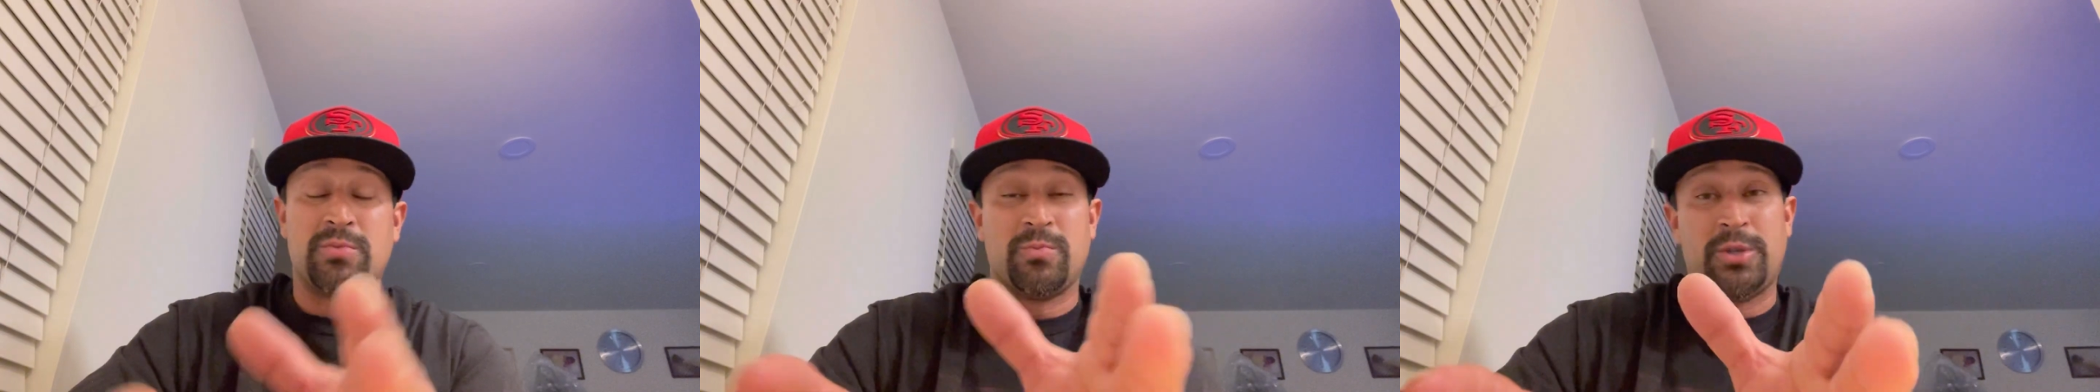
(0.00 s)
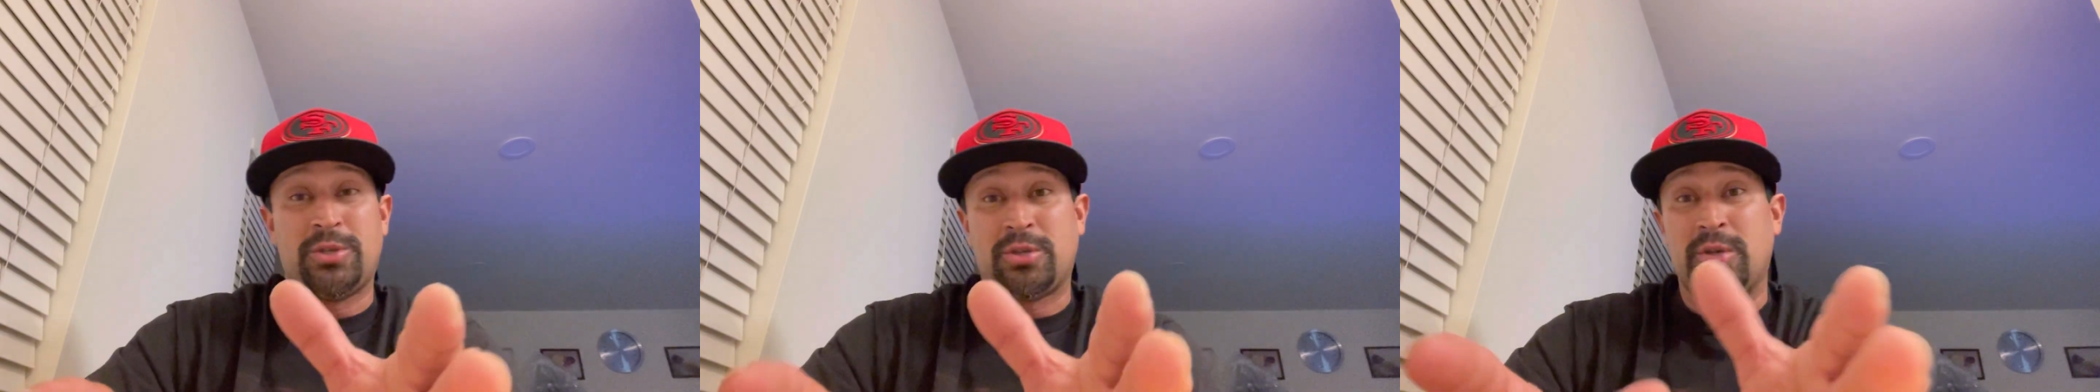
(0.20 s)

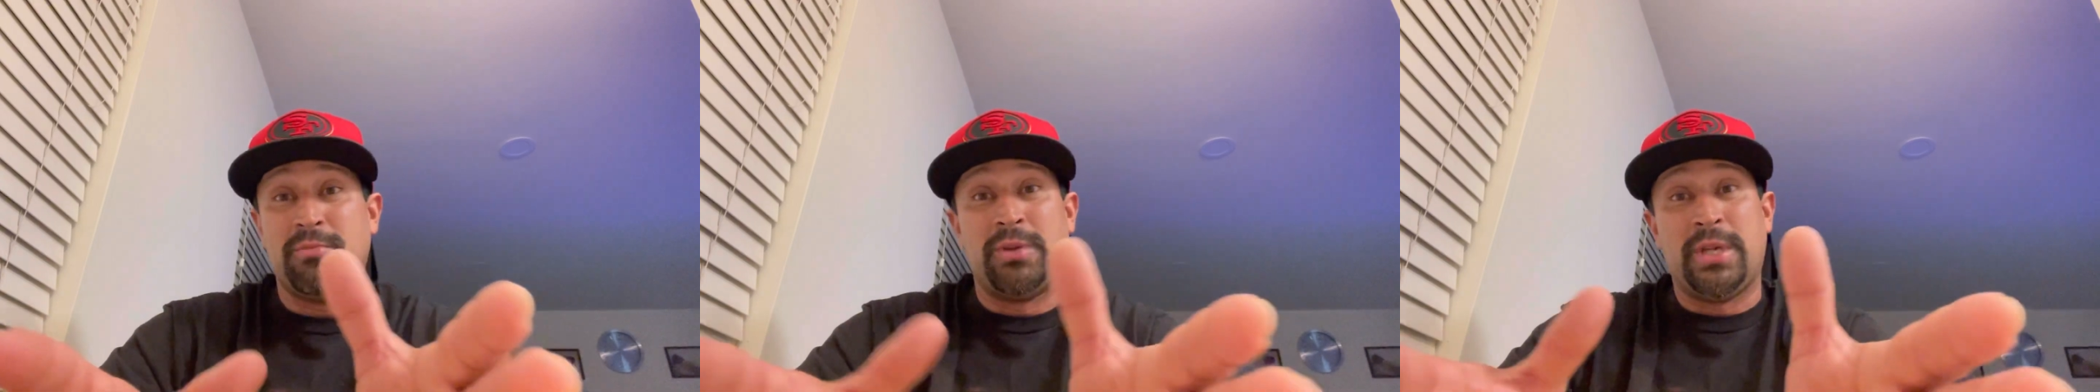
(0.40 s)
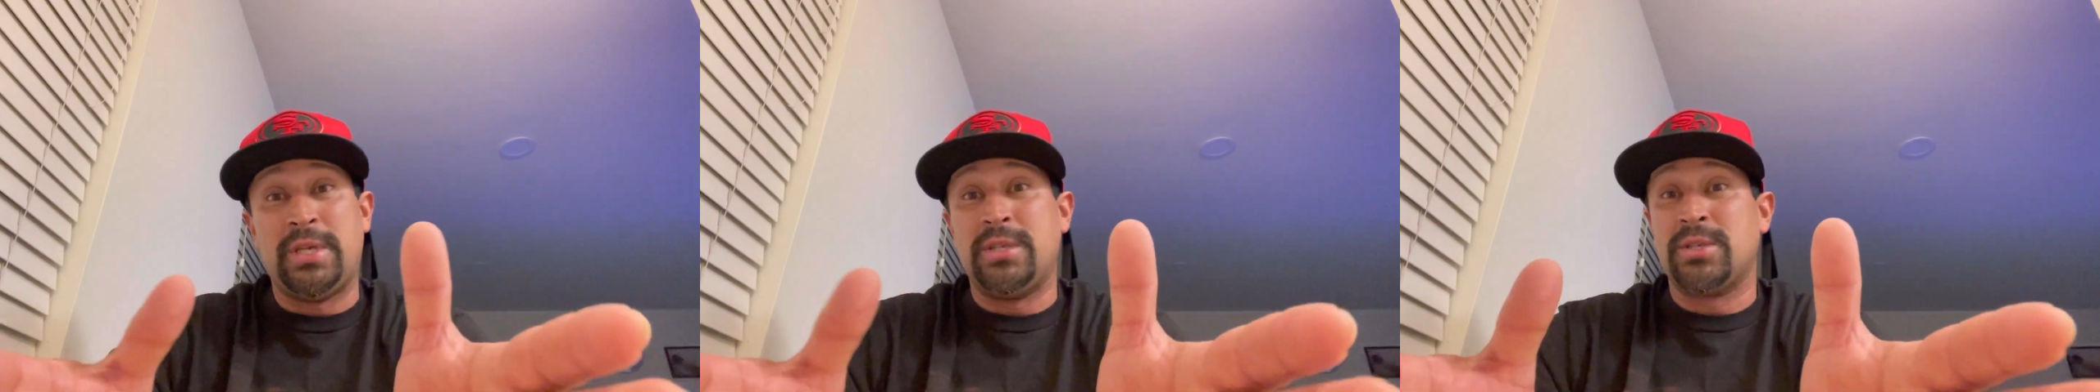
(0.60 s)
which could
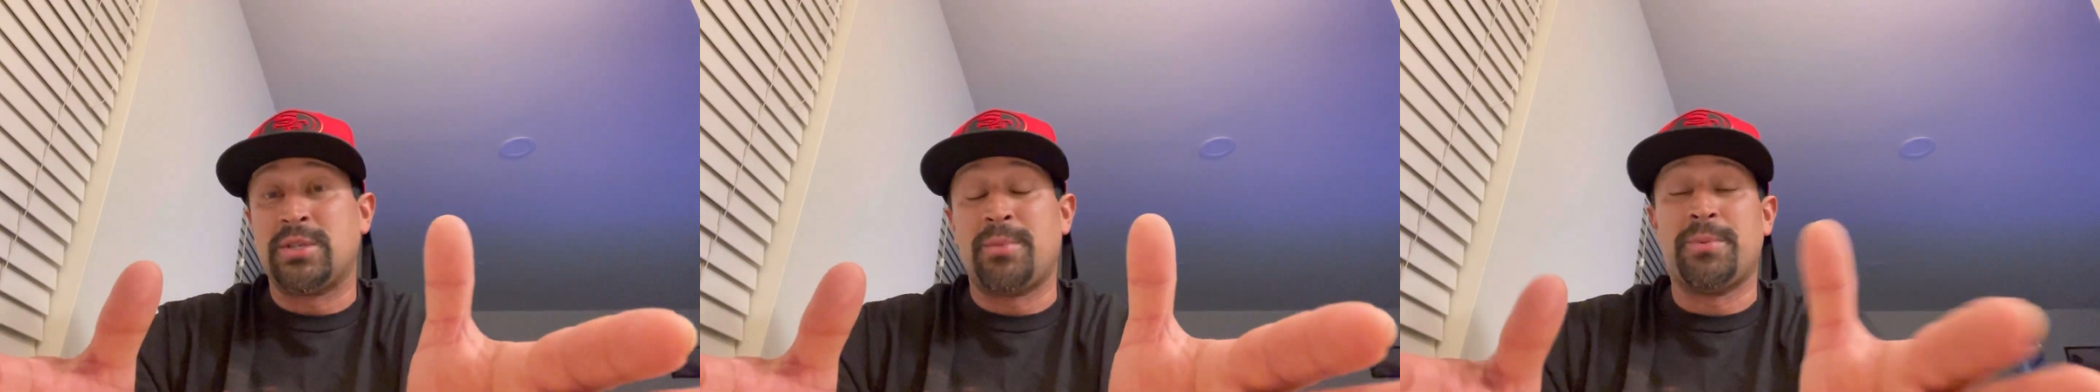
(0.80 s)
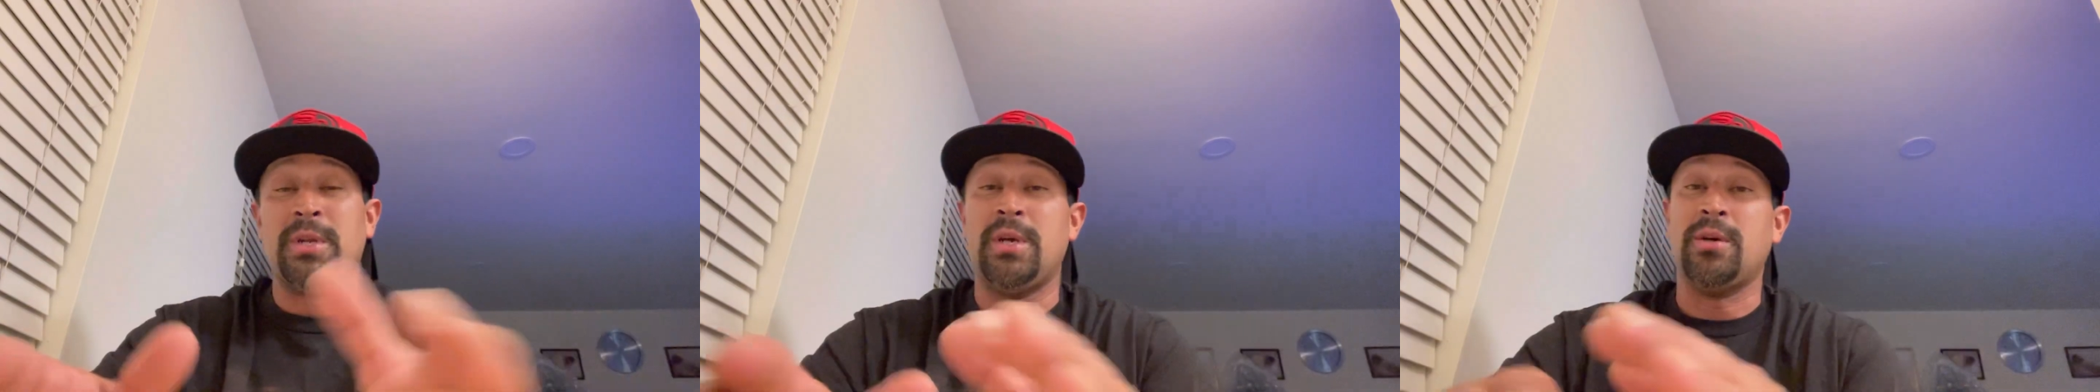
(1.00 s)
lead to
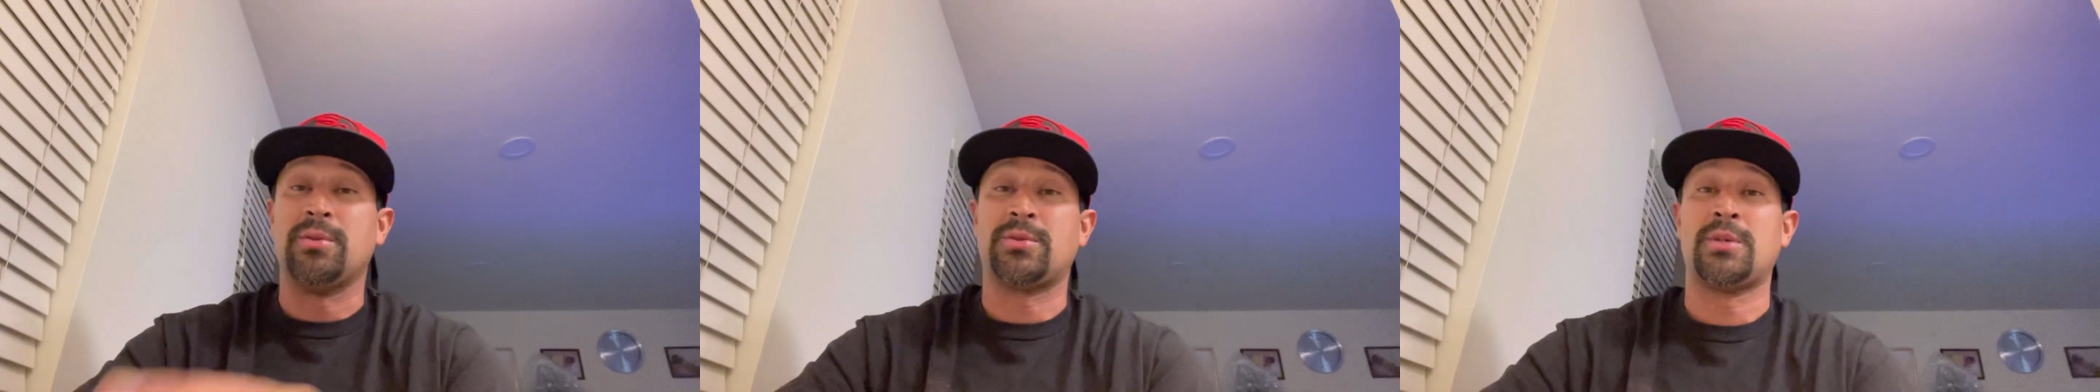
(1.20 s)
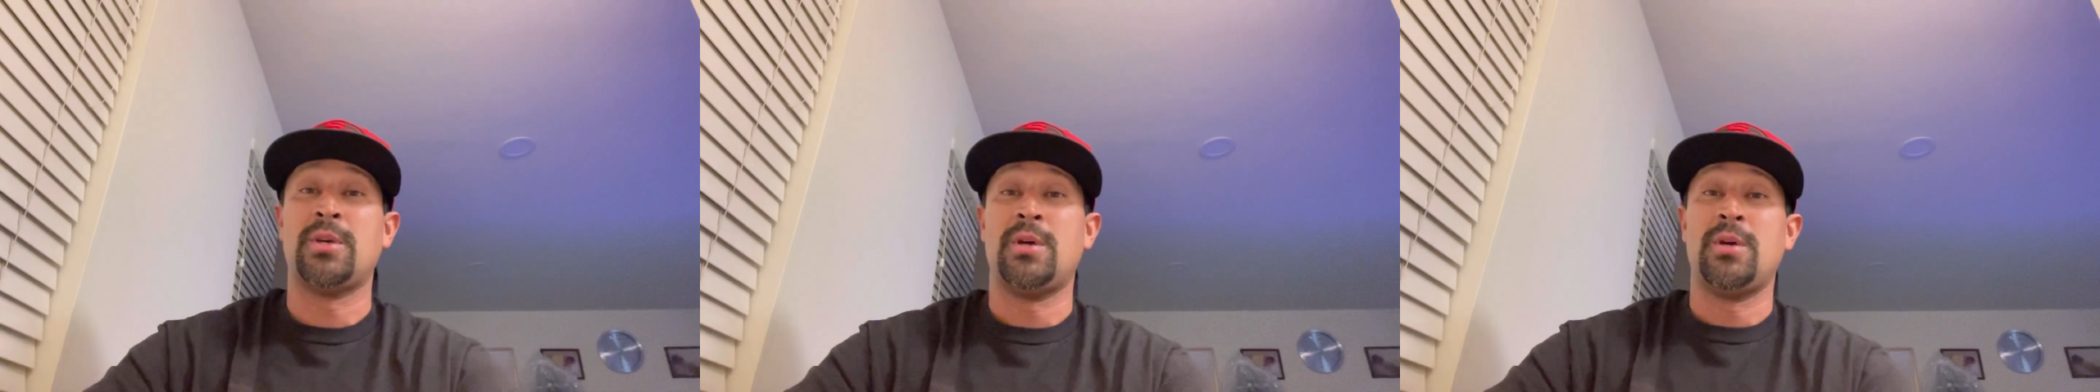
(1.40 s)
something else.